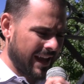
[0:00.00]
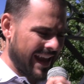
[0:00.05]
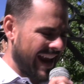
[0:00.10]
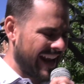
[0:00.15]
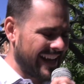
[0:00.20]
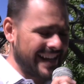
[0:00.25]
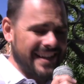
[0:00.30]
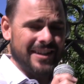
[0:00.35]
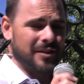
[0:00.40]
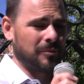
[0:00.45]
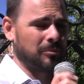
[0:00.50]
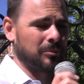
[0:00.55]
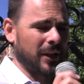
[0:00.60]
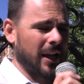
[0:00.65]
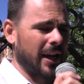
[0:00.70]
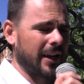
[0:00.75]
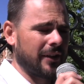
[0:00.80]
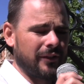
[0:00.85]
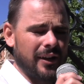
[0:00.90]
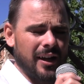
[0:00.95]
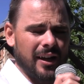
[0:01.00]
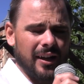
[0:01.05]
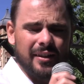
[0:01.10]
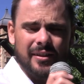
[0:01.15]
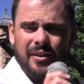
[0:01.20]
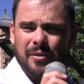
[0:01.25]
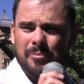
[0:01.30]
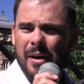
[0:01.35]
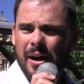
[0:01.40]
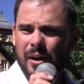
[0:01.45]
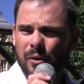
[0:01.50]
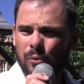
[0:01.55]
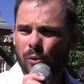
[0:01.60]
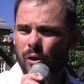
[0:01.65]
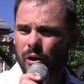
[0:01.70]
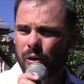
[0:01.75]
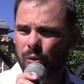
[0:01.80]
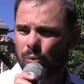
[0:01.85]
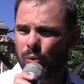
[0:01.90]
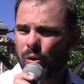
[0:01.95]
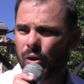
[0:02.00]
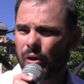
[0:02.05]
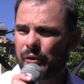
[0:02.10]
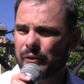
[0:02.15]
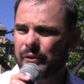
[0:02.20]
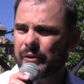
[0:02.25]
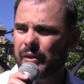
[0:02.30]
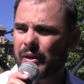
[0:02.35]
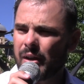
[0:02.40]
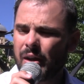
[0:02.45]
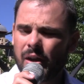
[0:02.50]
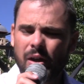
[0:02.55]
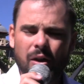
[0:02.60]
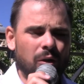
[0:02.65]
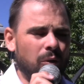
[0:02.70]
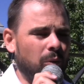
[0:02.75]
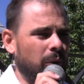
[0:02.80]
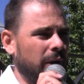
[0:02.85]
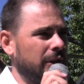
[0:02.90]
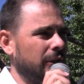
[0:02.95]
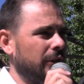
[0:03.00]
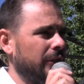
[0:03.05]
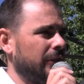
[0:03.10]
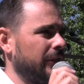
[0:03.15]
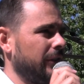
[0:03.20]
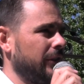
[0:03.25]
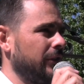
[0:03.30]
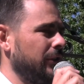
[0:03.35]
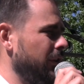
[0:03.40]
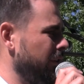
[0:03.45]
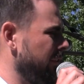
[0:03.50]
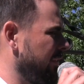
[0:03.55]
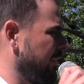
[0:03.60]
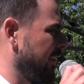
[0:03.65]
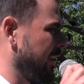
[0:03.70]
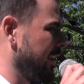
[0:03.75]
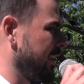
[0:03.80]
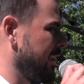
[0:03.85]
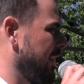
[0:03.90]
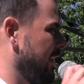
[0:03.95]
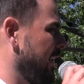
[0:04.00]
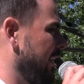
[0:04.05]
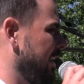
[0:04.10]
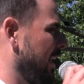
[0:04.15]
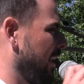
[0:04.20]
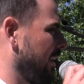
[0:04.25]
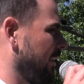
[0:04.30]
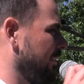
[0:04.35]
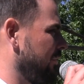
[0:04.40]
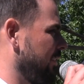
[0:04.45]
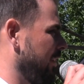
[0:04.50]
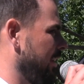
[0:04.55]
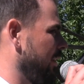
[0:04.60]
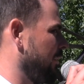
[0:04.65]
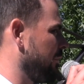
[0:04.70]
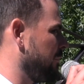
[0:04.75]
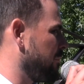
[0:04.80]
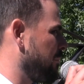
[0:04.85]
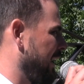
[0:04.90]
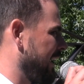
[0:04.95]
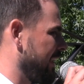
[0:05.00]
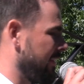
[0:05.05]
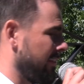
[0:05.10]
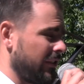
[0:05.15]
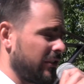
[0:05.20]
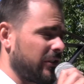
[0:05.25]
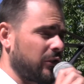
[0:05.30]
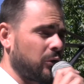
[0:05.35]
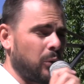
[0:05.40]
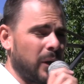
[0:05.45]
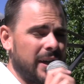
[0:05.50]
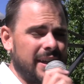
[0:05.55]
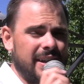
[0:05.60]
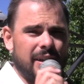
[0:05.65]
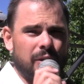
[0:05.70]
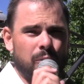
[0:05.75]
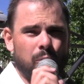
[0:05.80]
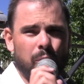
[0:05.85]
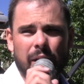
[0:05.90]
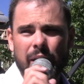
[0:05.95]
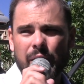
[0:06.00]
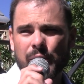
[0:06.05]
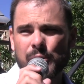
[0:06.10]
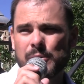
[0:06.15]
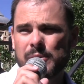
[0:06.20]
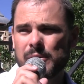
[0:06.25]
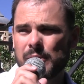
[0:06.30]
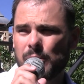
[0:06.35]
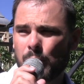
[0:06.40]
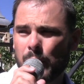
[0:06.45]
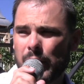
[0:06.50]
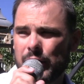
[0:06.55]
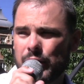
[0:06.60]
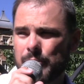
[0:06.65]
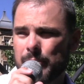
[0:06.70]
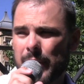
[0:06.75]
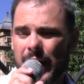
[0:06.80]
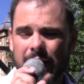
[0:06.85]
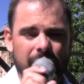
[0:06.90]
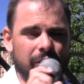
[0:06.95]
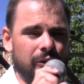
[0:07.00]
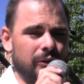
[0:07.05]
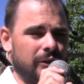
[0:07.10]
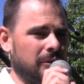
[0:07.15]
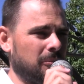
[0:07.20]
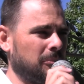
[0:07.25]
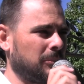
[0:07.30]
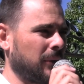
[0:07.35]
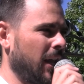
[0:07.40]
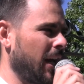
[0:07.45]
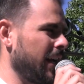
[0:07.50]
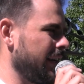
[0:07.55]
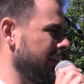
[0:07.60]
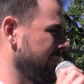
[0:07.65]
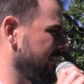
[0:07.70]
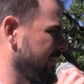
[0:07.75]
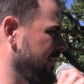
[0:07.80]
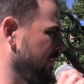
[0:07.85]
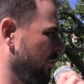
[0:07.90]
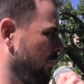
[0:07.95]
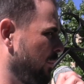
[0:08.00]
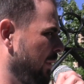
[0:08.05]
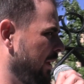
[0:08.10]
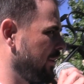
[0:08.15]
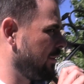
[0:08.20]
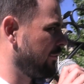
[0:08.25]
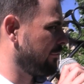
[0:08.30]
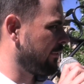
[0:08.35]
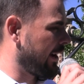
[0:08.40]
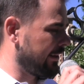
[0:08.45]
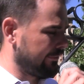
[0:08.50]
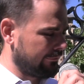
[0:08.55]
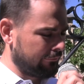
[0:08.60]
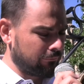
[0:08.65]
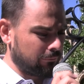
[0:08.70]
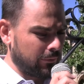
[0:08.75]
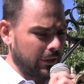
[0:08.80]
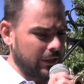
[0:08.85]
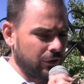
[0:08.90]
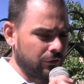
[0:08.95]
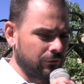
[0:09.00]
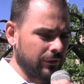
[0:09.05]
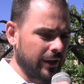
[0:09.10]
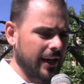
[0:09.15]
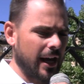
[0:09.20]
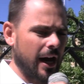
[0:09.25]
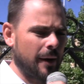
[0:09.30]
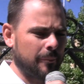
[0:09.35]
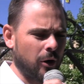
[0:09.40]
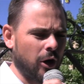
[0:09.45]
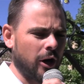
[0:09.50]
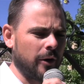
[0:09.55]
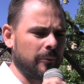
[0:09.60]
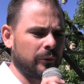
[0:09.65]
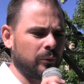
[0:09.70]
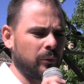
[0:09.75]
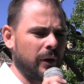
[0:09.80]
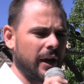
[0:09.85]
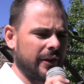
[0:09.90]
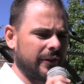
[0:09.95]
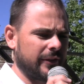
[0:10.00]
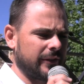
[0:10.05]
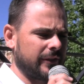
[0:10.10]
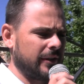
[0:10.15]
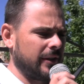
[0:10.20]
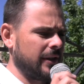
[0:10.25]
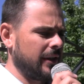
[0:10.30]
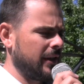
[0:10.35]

any complaint really, it didn't matter what it was, we used to use the analogy of be the squeaky wheel when you make your complaints. So when you ring up Homes West